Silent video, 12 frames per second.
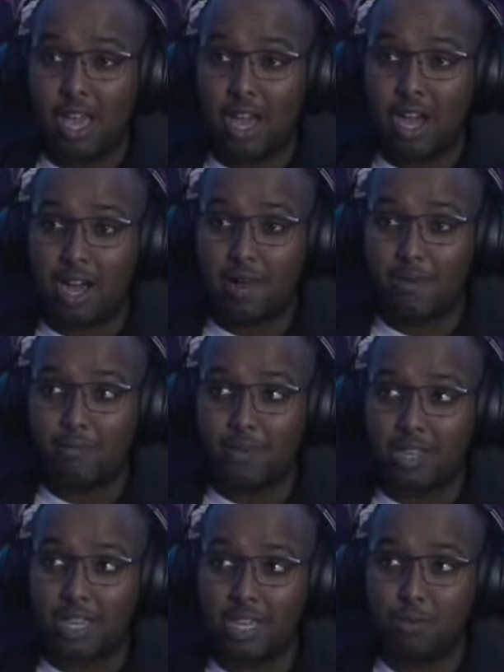Um,
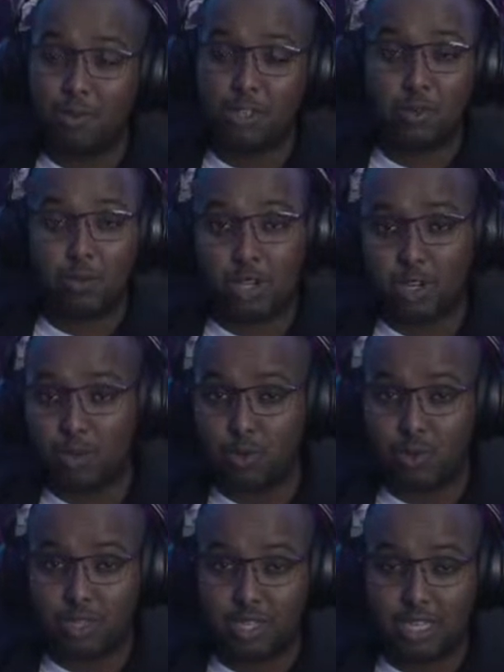he was the one who
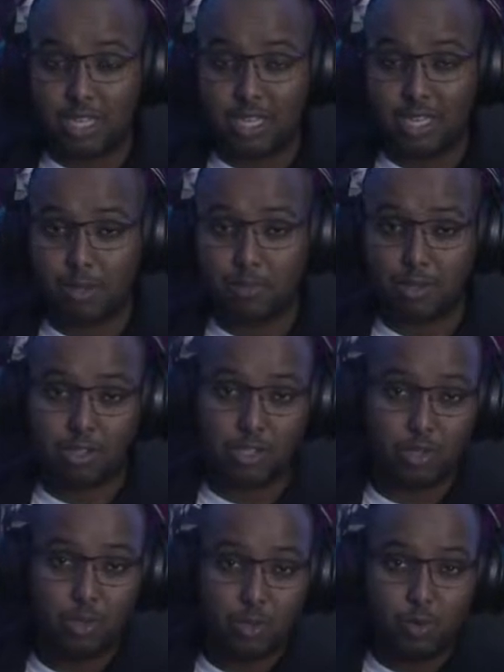was the, the
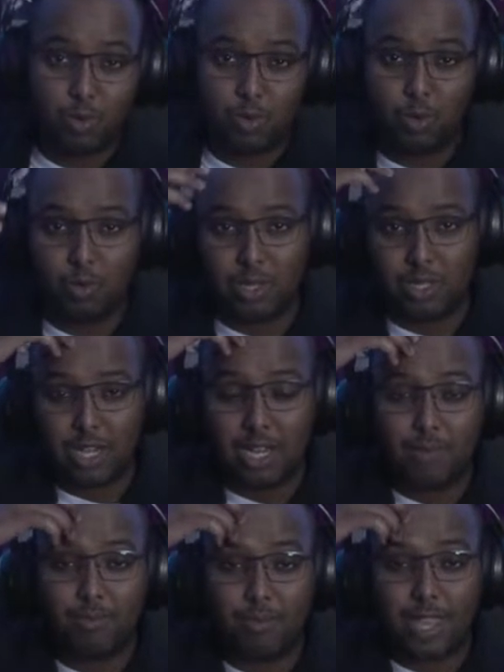person who, who was,
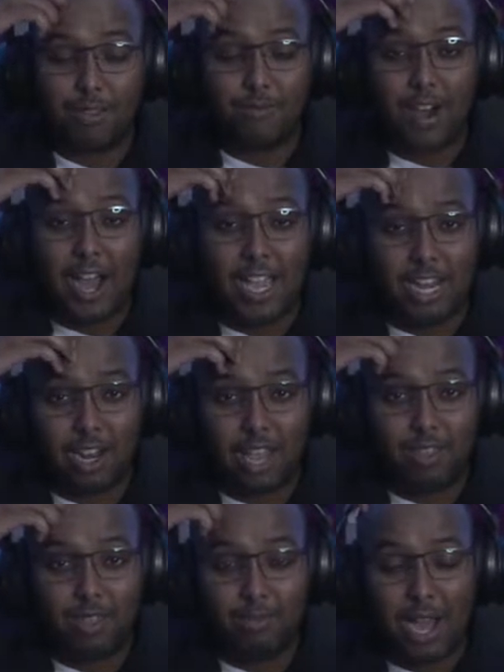um, that Vi
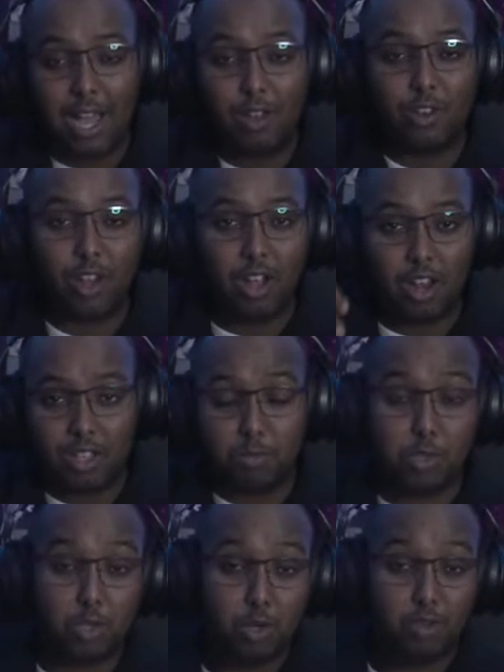and Mylo and all of them
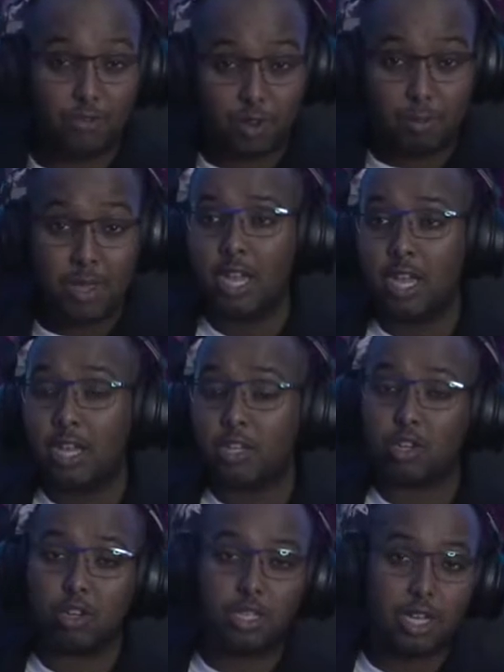stole from.
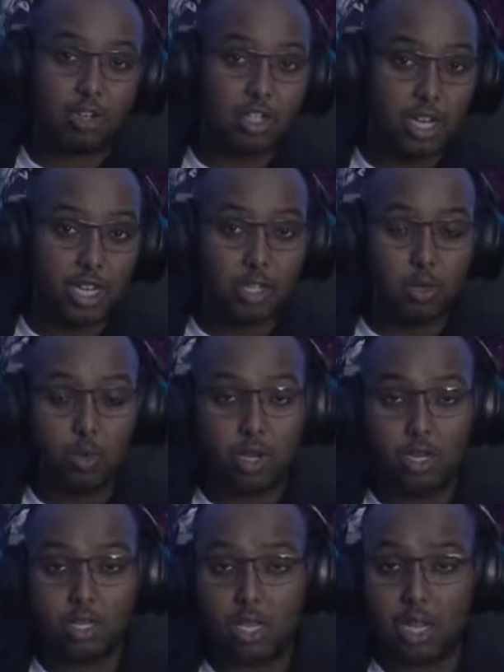Turns out Jayce
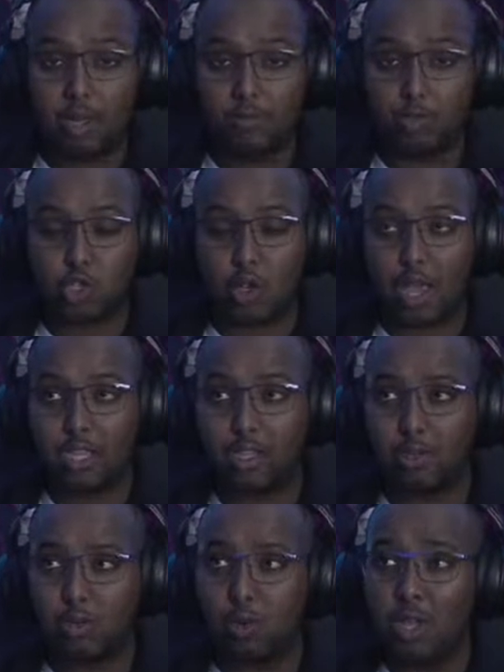was um, trying
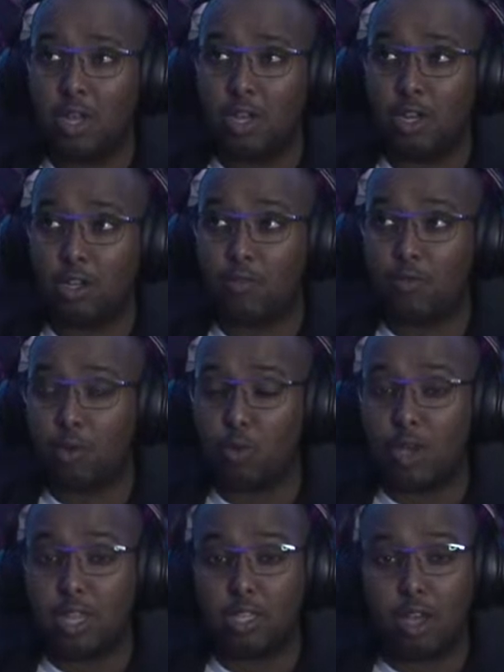to look for a
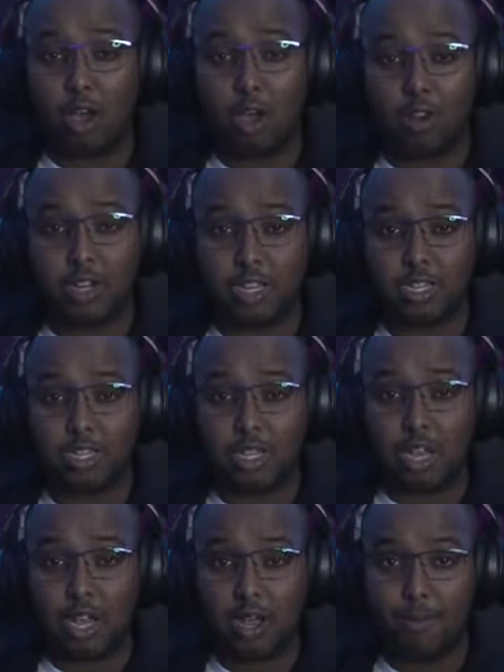way to harness
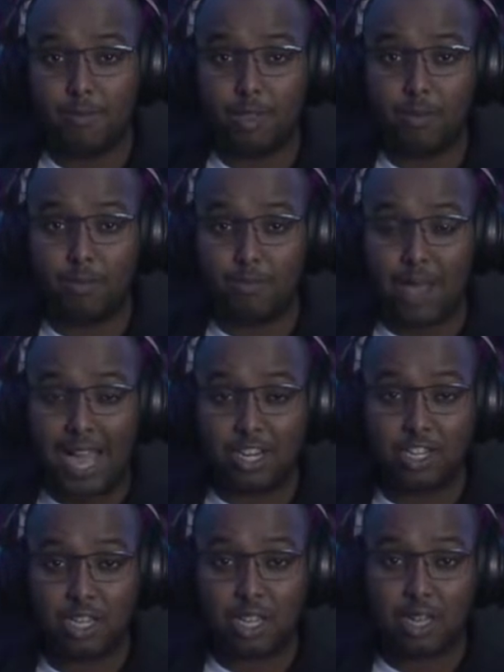um,
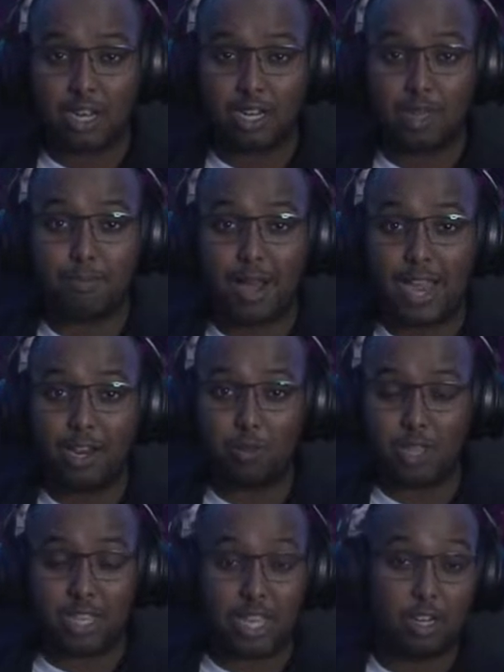magic and combine it
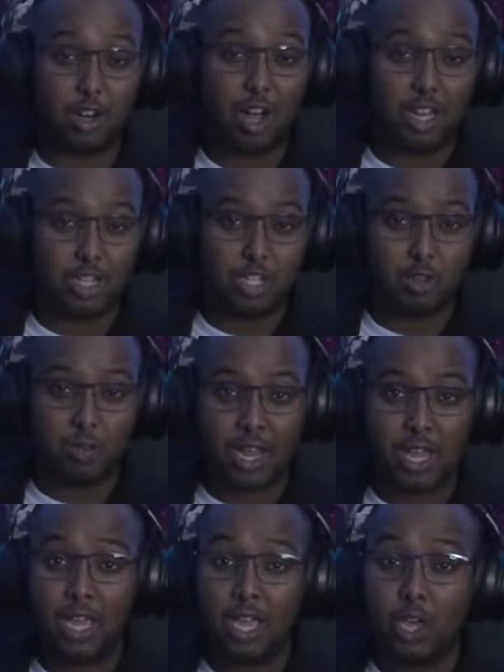with technology,
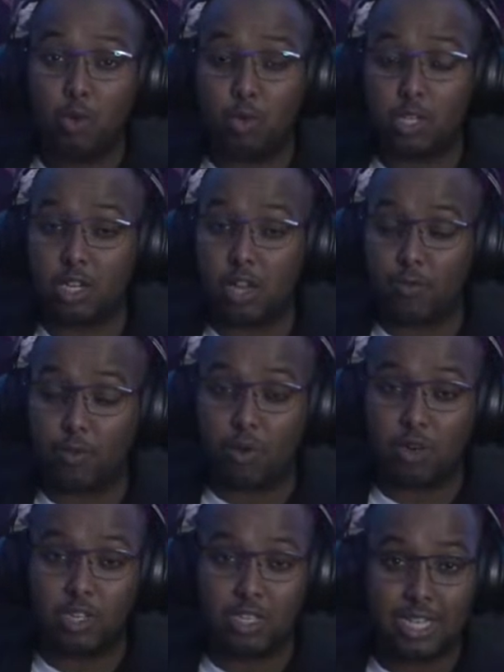right? Which, of
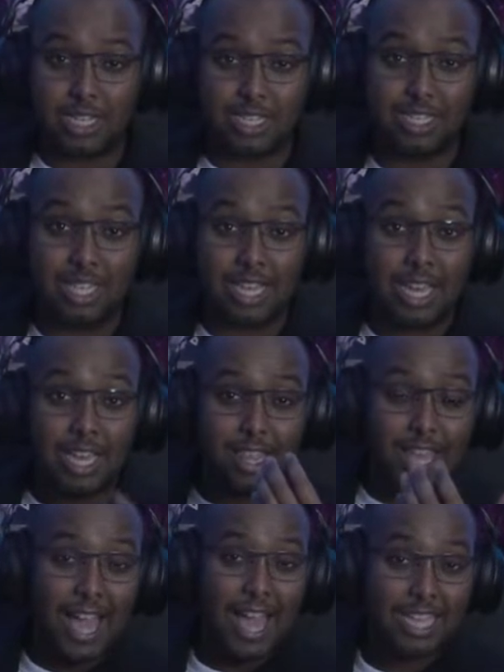course, is the,
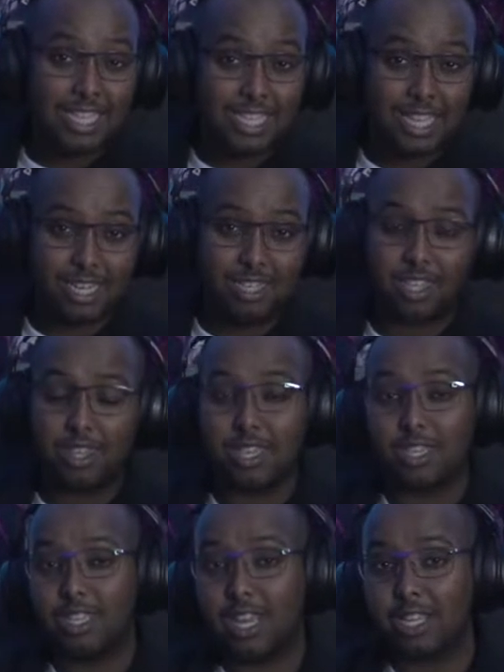the Hextech, the
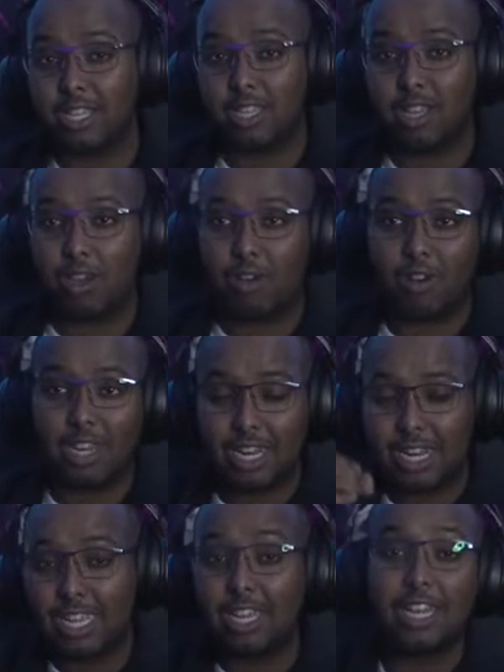things that are in
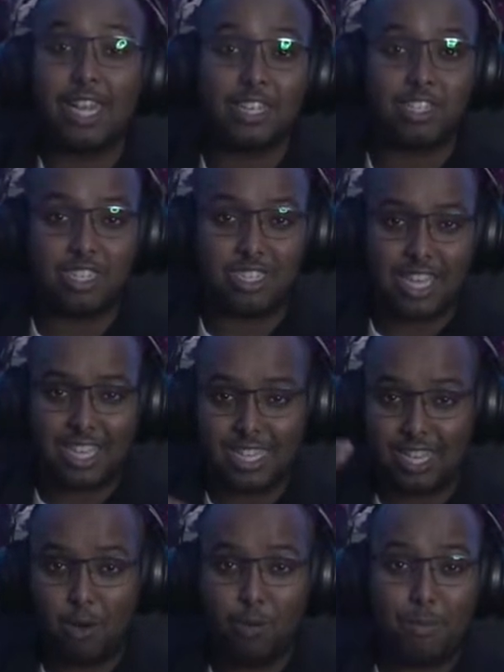League of Legends as
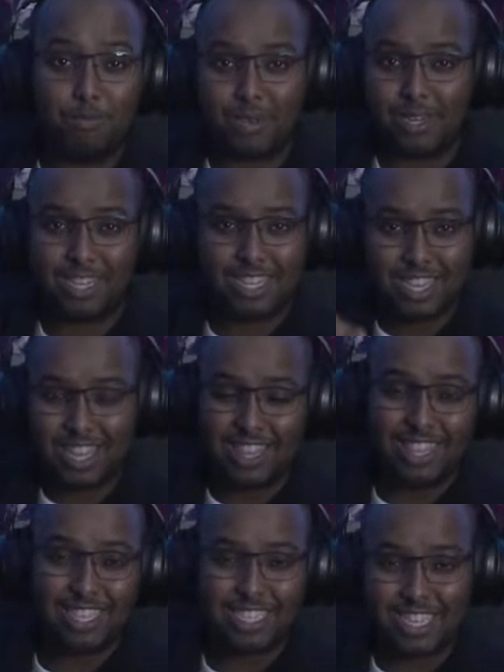like a weapon and, and
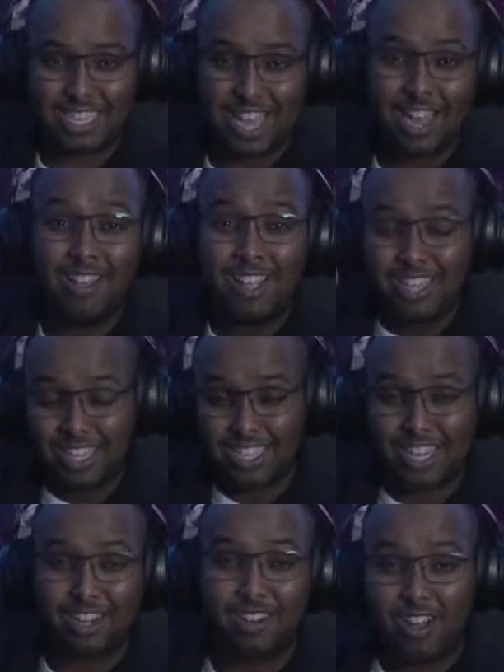things like that, the
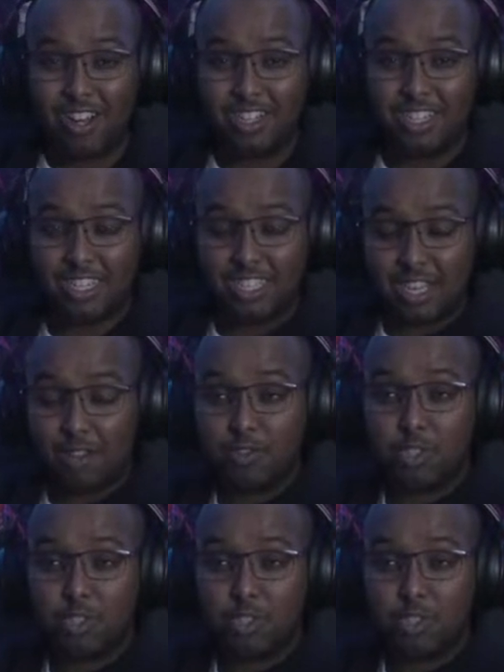technology itself.